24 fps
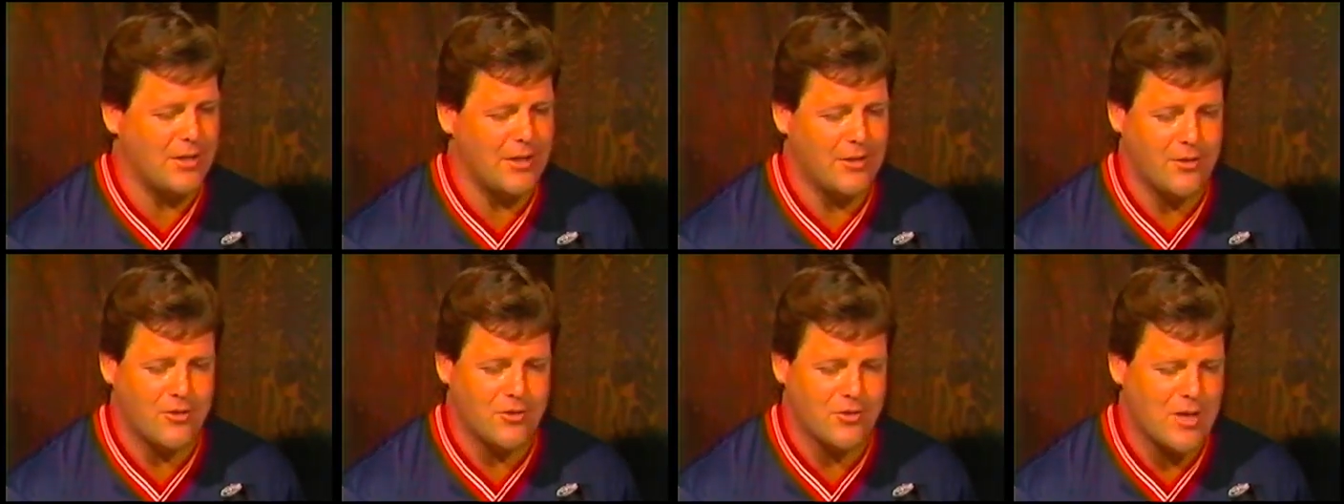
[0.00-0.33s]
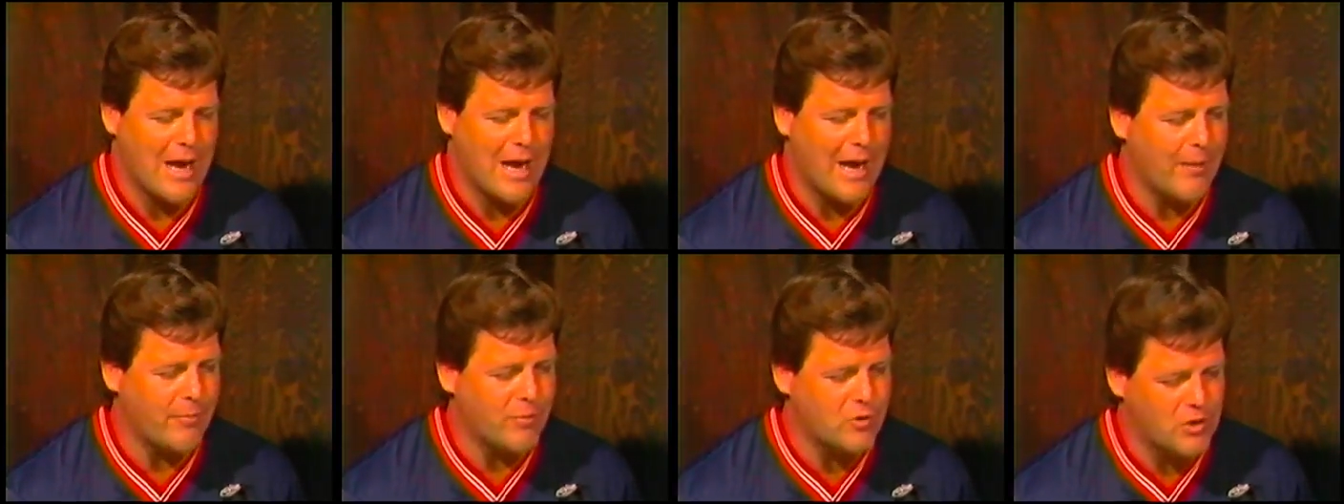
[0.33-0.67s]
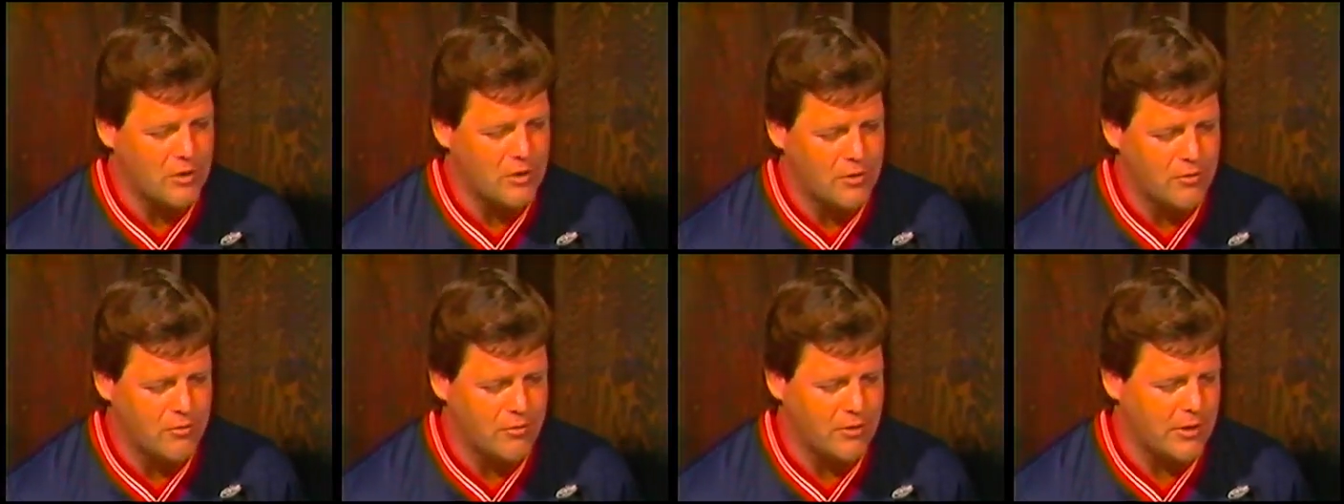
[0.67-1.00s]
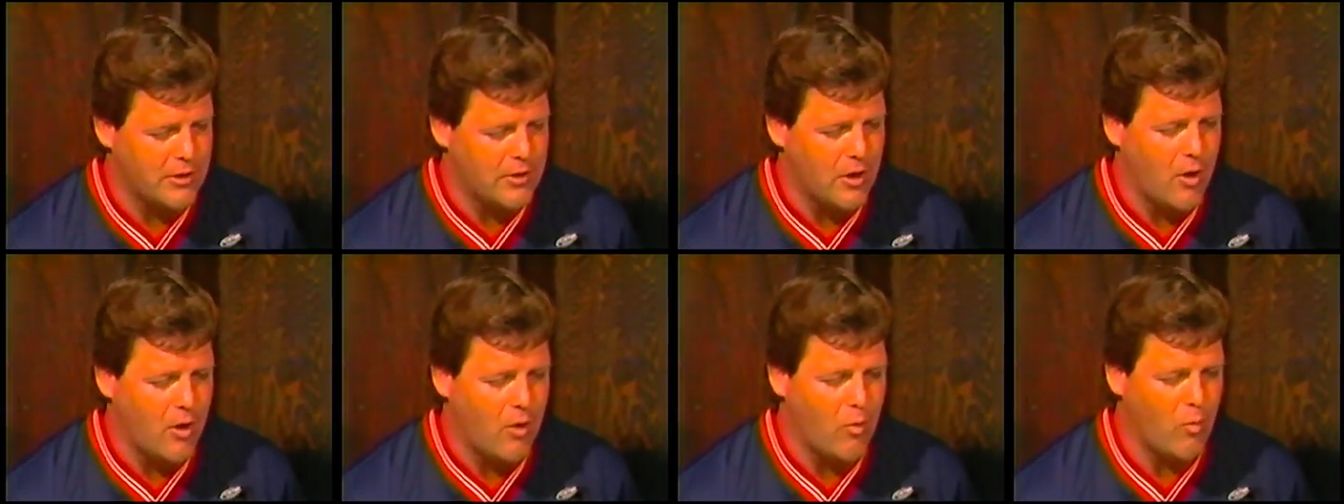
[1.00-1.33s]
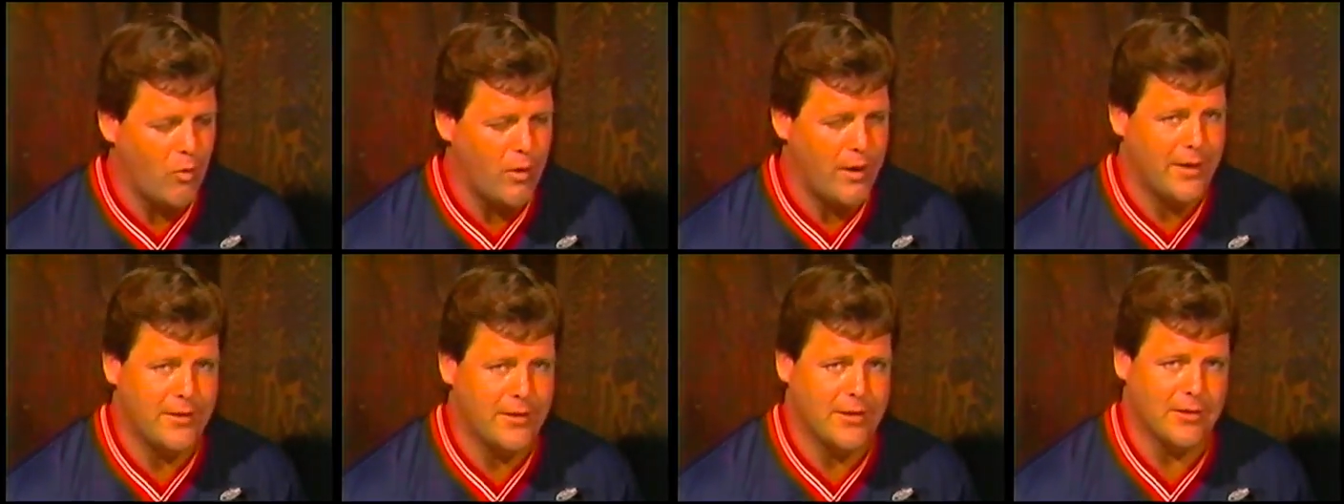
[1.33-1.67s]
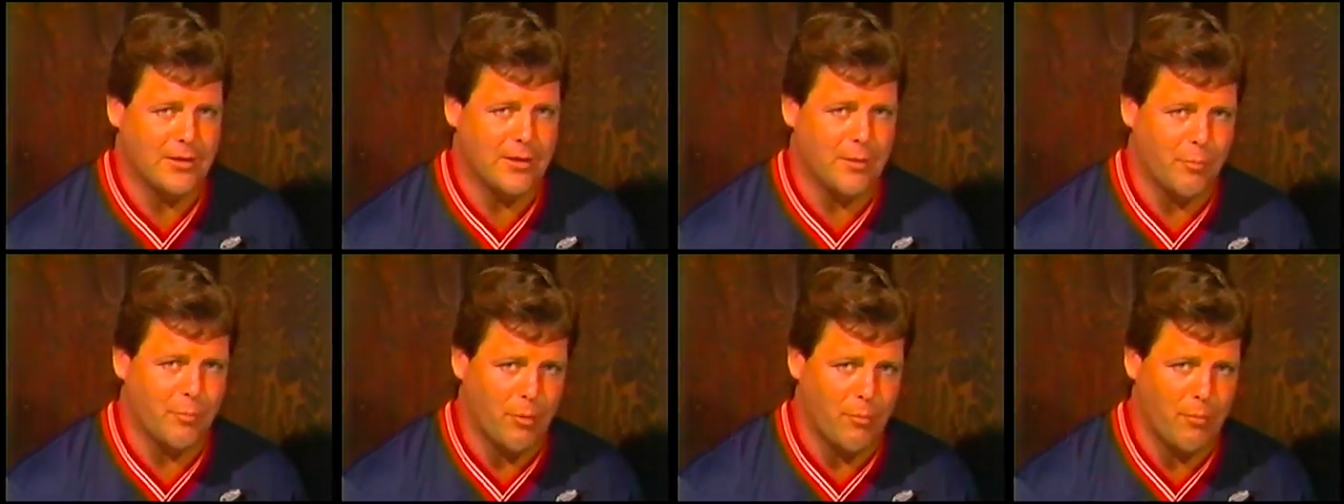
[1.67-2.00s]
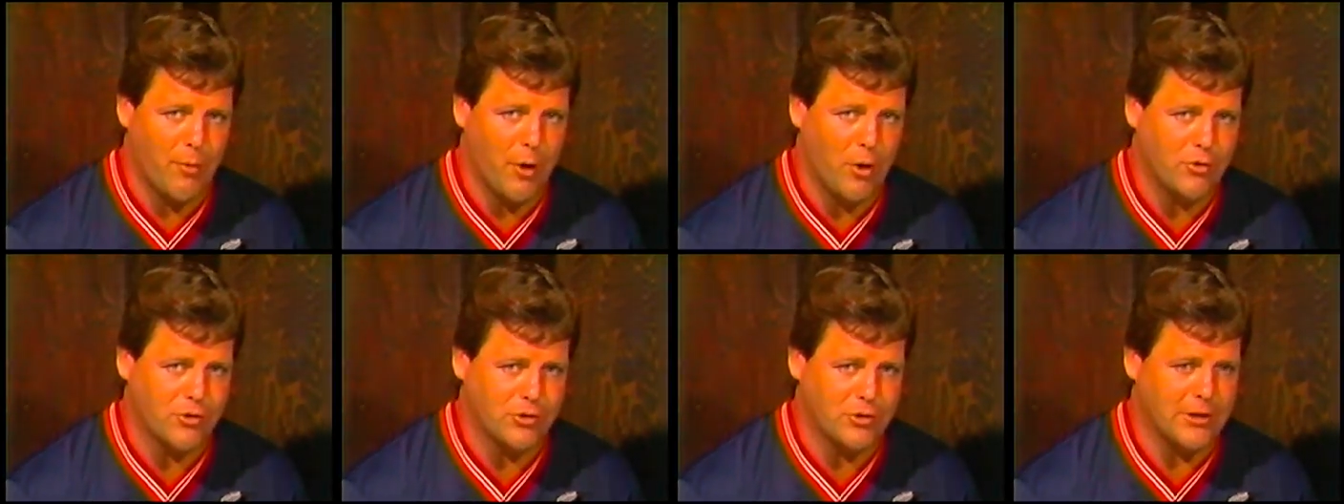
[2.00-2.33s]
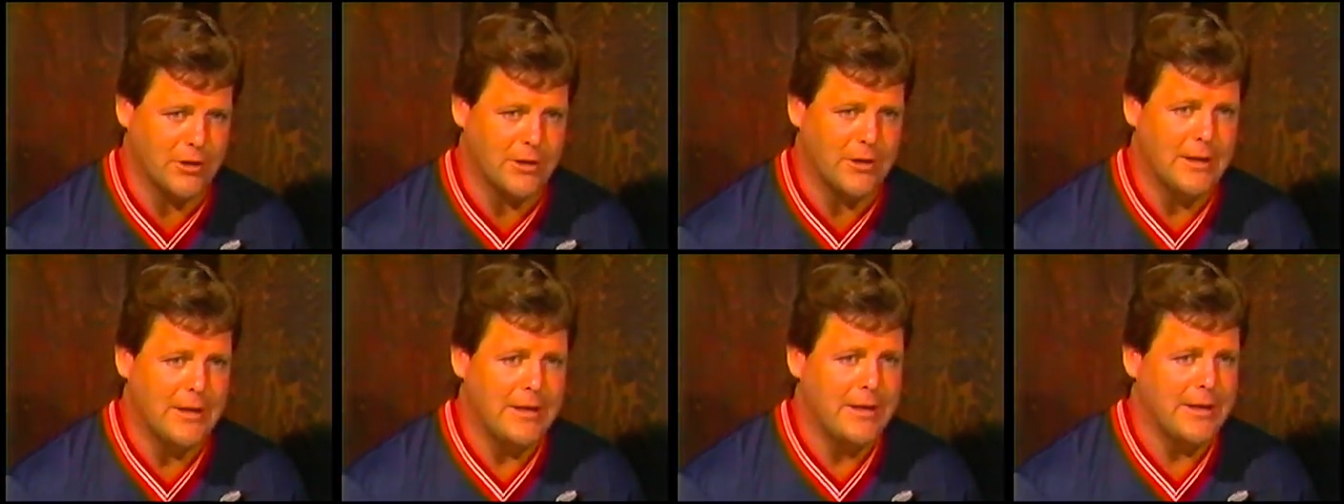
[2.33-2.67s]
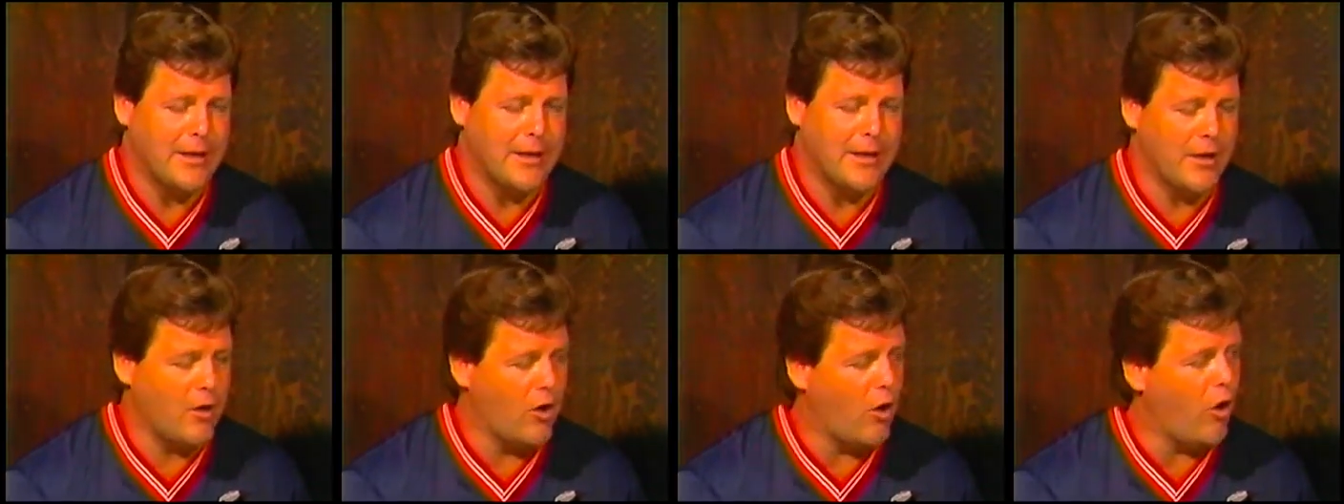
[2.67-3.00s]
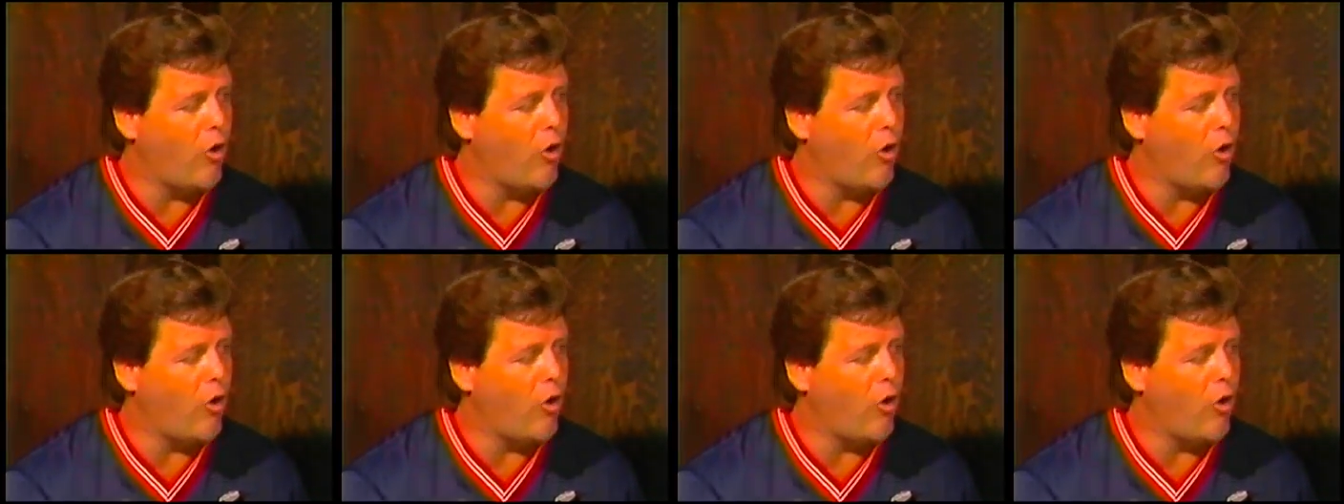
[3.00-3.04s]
and there's absolutely no way that the promotion can